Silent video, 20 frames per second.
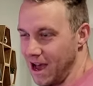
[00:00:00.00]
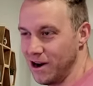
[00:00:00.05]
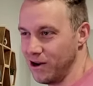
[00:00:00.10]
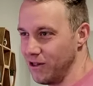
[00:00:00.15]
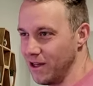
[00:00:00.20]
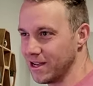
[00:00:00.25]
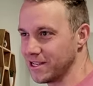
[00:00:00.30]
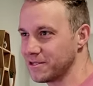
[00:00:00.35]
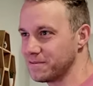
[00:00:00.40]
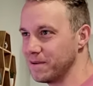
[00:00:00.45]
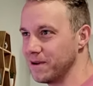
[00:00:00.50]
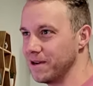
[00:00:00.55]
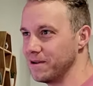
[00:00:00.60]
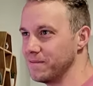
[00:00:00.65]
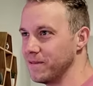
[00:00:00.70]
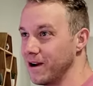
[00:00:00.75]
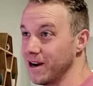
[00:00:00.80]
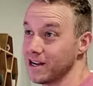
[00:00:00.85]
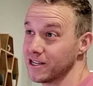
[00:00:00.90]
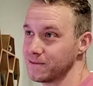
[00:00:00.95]
I don't like spending
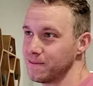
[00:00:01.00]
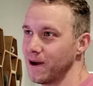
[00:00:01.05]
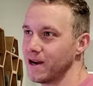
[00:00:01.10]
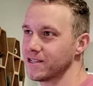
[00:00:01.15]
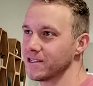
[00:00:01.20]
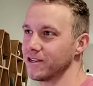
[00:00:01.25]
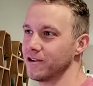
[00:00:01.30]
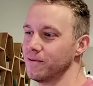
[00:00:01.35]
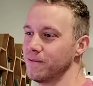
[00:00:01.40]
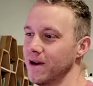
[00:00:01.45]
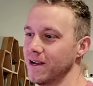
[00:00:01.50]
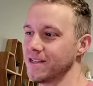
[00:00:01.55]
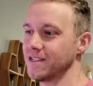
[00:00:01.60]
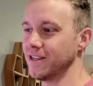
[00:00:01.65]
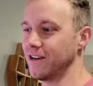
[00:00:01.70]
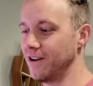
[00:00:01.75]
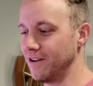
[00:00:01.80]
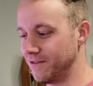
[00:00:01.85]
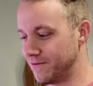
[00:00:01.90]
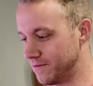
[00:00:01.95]
money, especially on
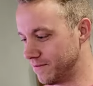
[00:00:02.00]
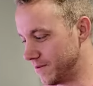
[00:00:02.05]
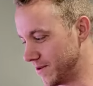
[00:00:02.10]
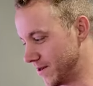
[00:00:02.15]
myself.